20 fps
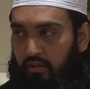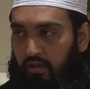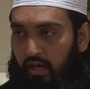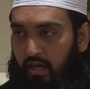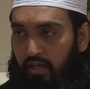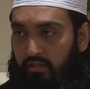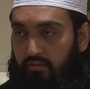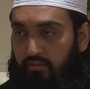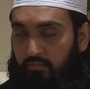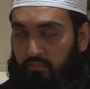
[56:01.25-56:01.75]

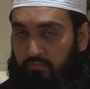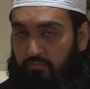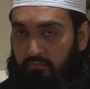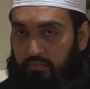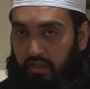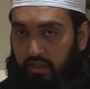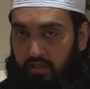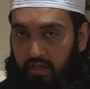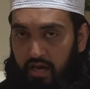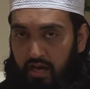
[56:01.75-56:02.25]
And
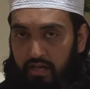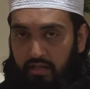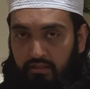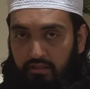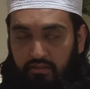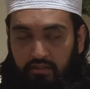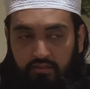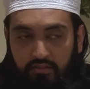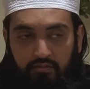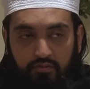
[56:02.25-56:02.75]

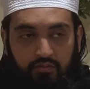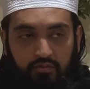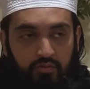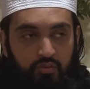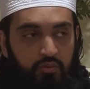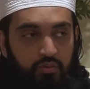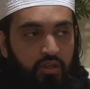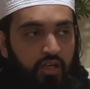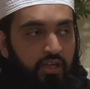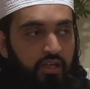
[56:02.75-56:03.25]
denying this,
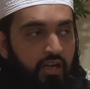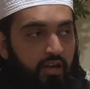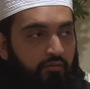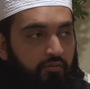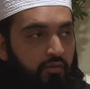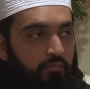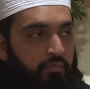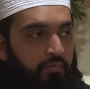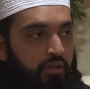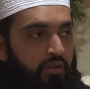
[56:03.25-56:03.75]
you can
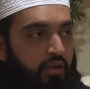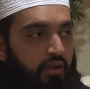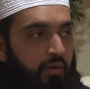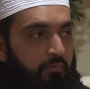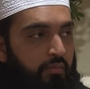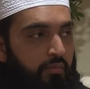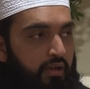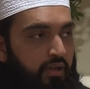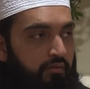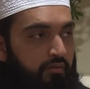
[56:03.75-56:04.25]
never be a
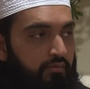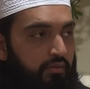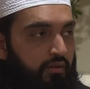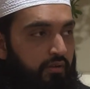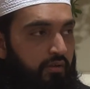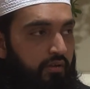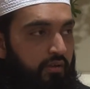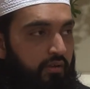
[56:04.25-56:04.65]
believer.